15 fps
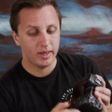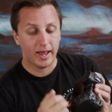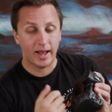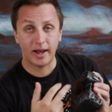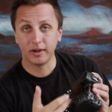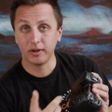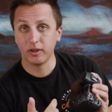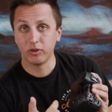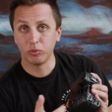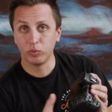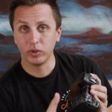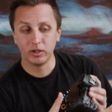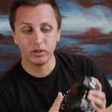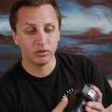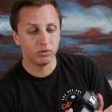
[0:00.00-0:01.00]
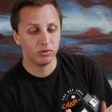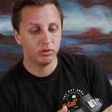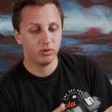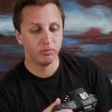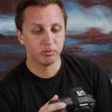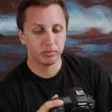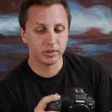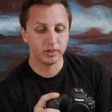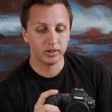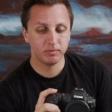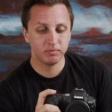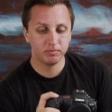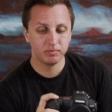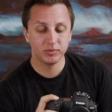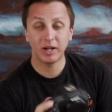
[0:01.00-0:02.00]
add another wheel,
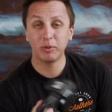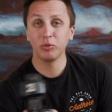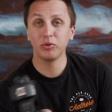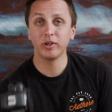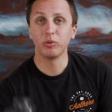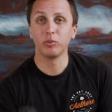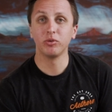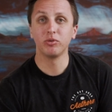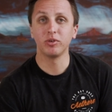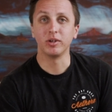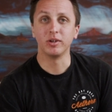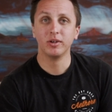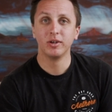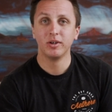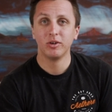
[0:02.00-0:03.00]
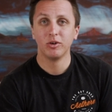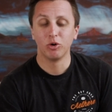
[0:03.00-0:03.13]
but time will tell, we'll see.